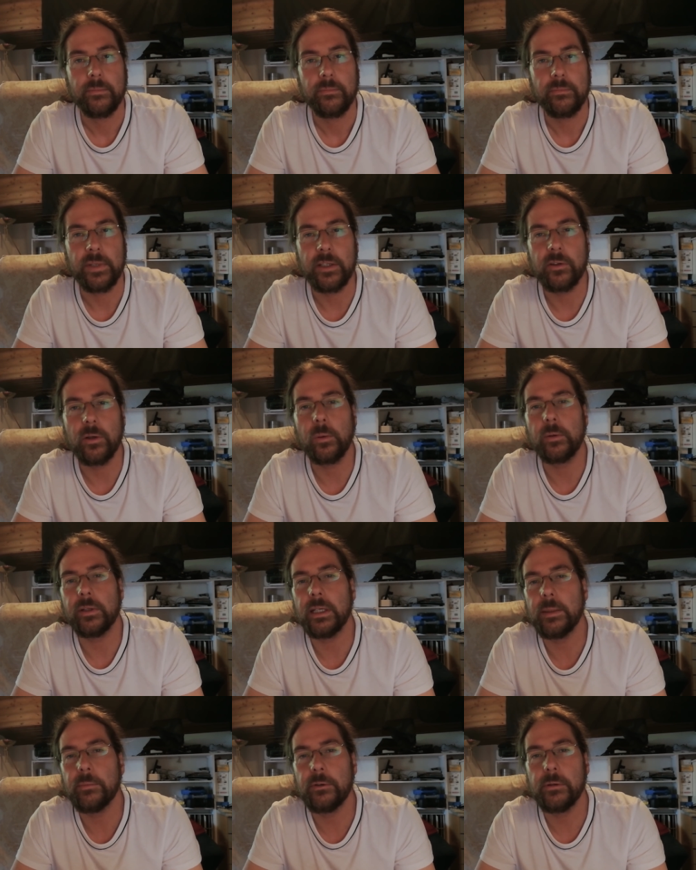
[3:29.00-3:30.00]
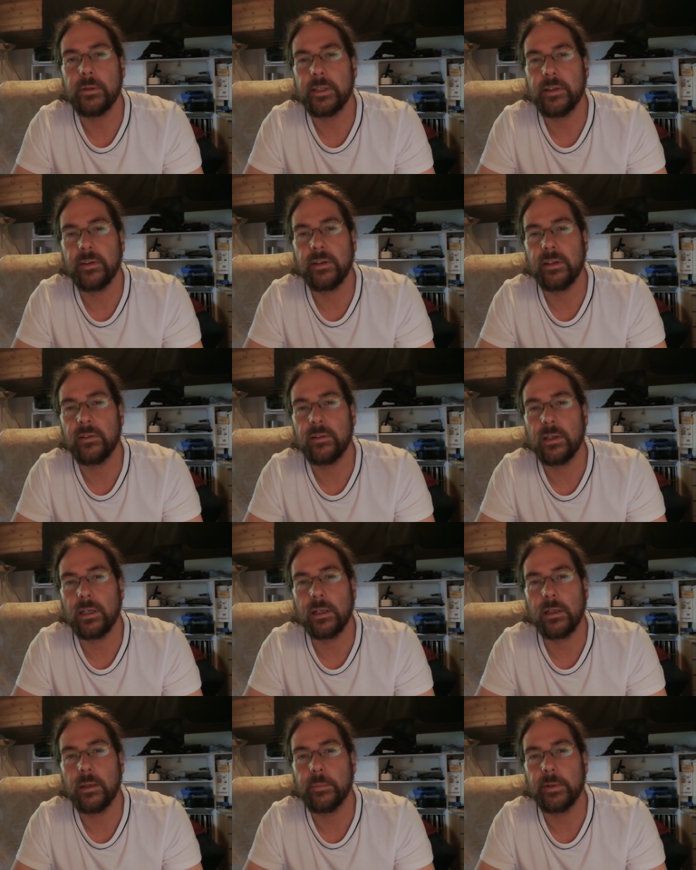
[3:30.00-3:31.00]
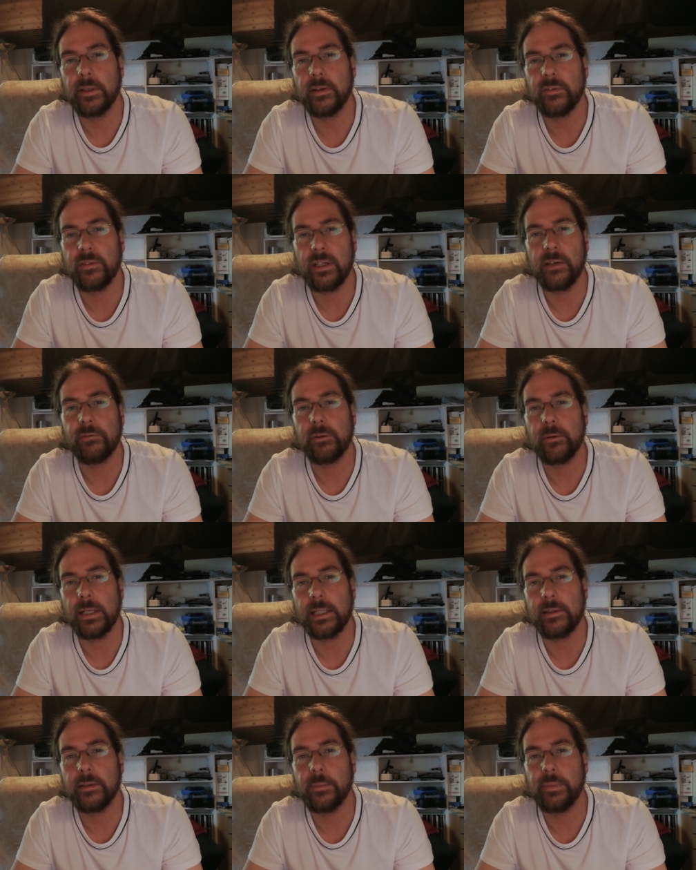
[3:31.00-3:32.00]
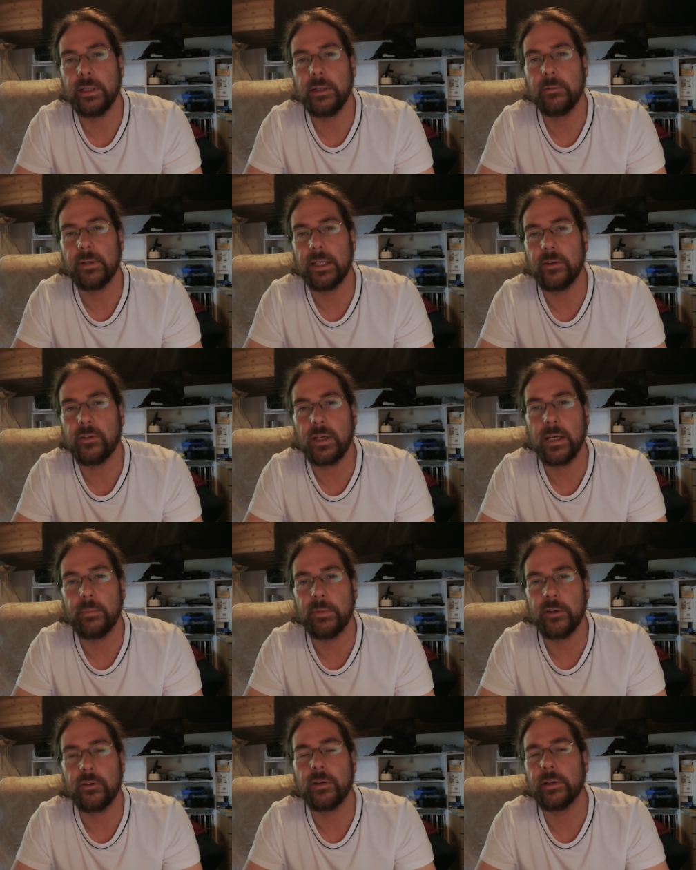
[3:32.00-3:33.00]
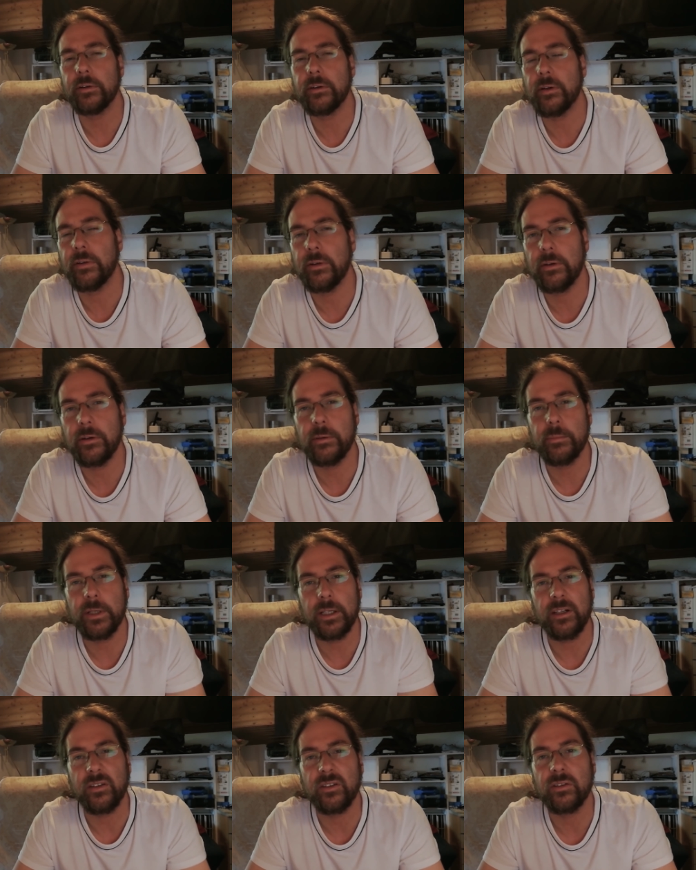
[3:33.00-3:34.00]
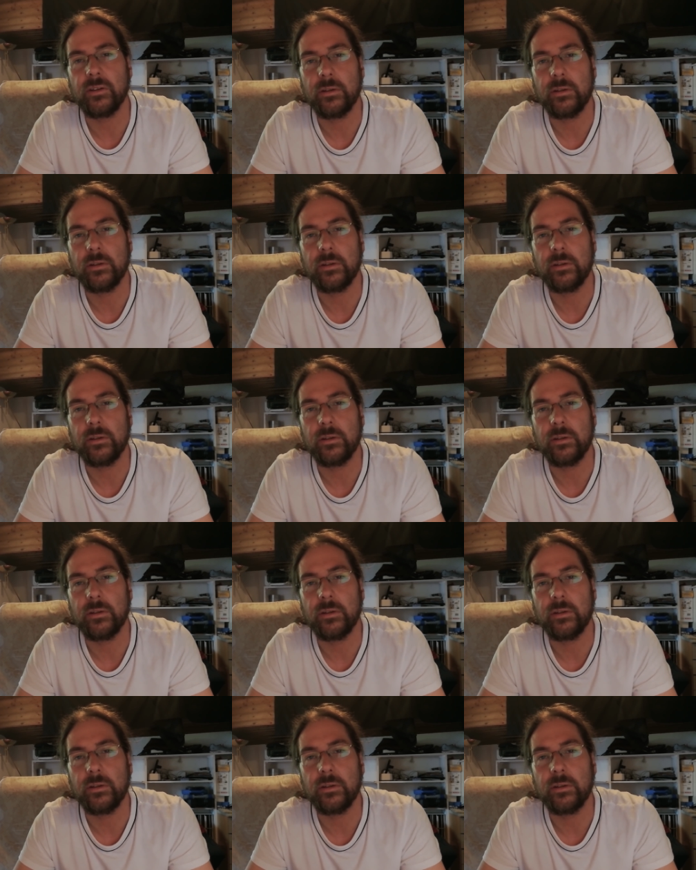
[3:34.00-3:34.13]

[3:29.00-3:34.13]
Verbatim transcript: They told him 260km of WLTP range can be charged in 30 minutes.